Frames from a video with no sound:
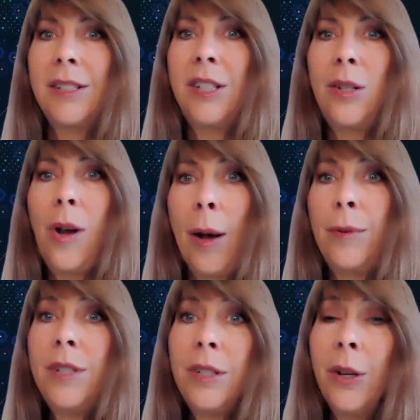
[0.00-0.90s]
Do you
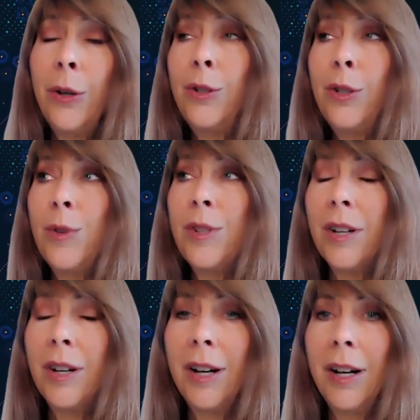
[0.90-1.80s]
happen to know who was
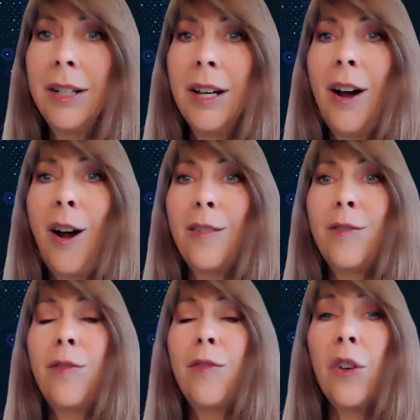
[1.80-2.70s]
on our
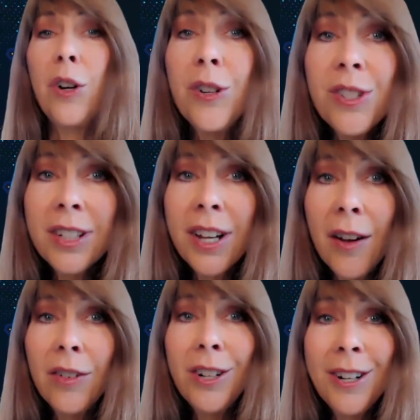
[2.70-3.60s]
first
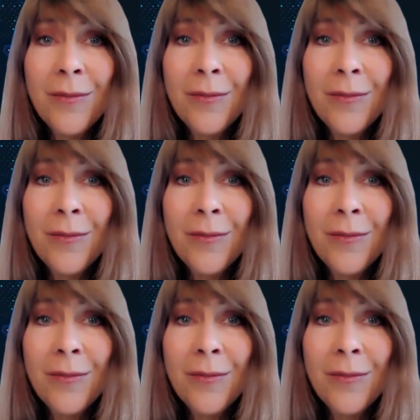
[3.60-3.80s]
cover? All